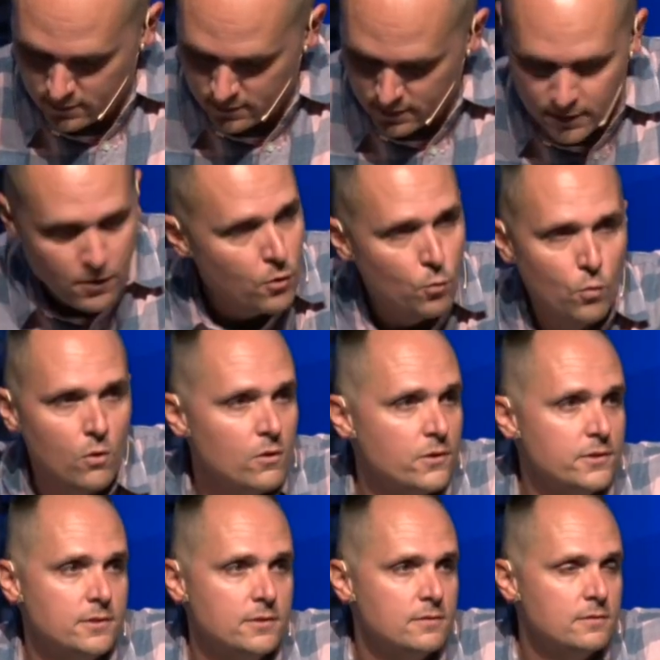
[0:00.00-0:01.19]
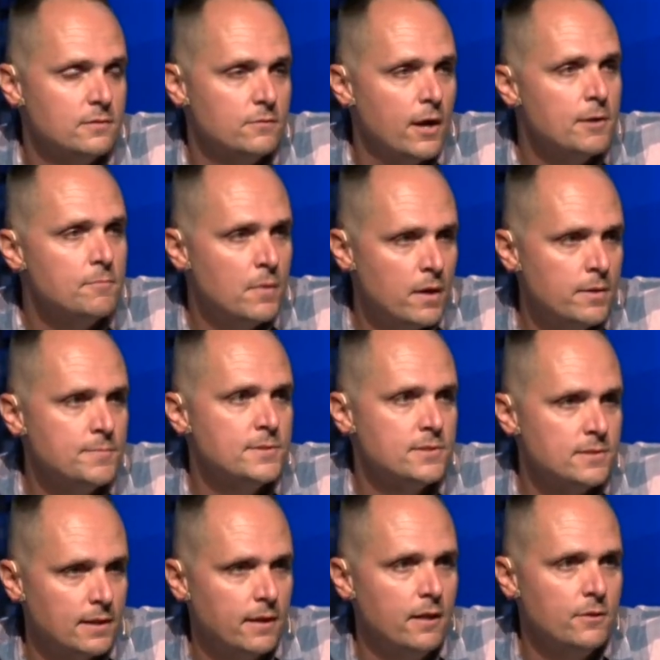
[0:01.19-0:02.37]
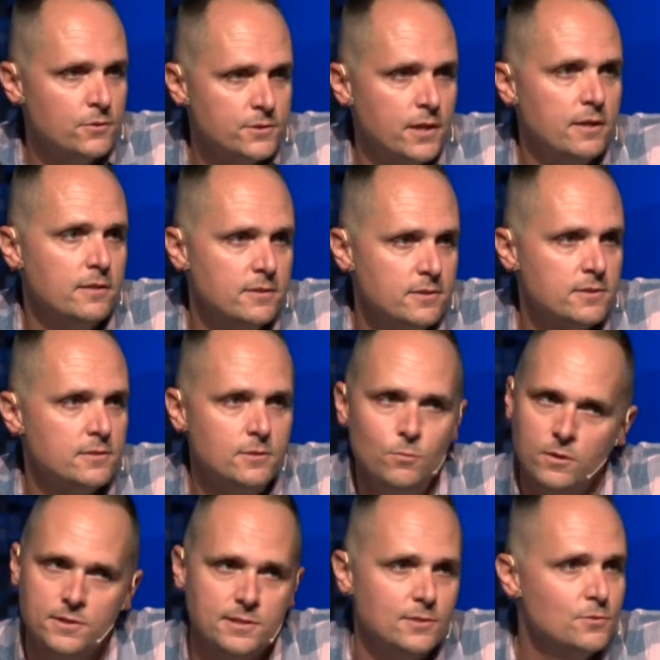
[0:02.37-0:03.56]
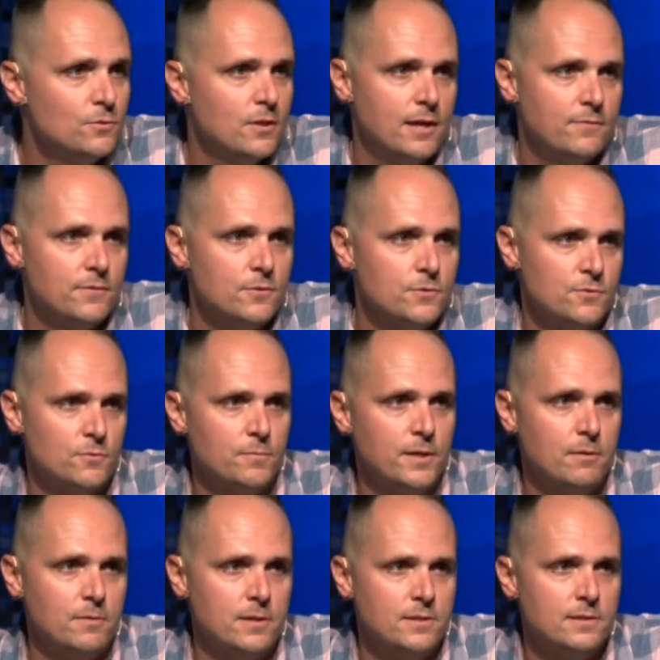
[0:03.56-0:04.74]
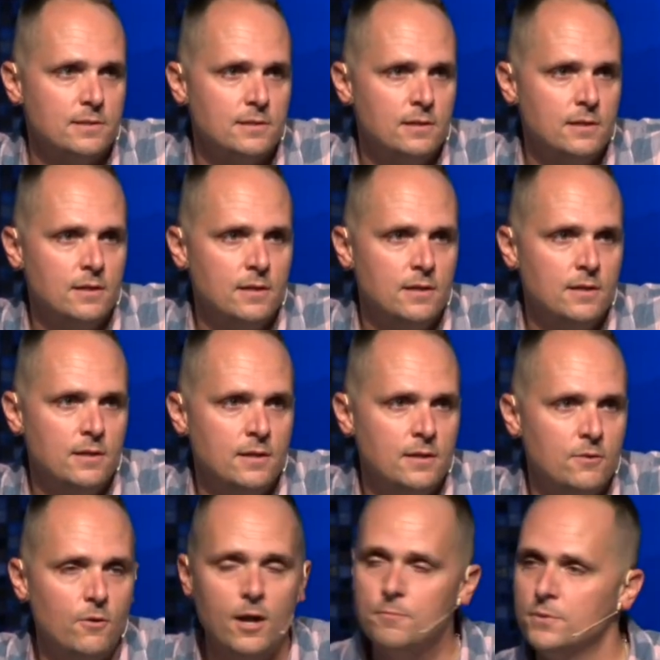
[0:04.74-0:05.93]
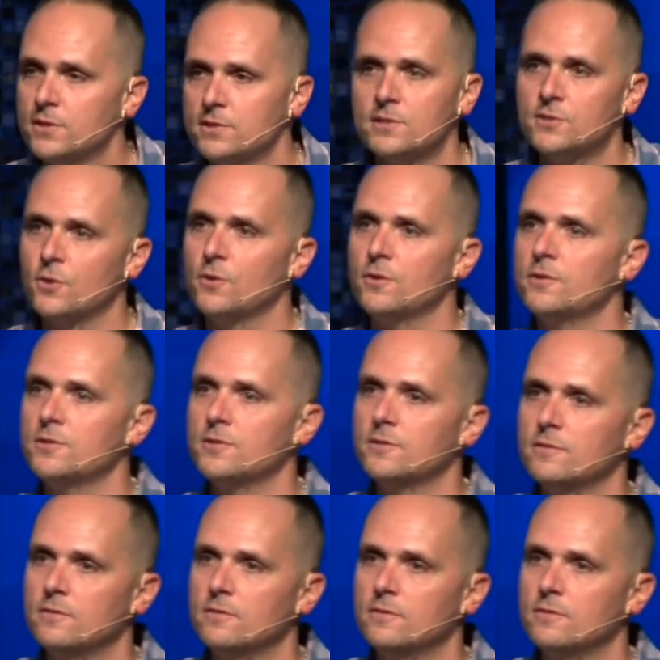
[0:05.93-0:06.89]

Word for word: In our world. Right, moms that got little toddlers? You want to see new life in those little babies. Right, business owners?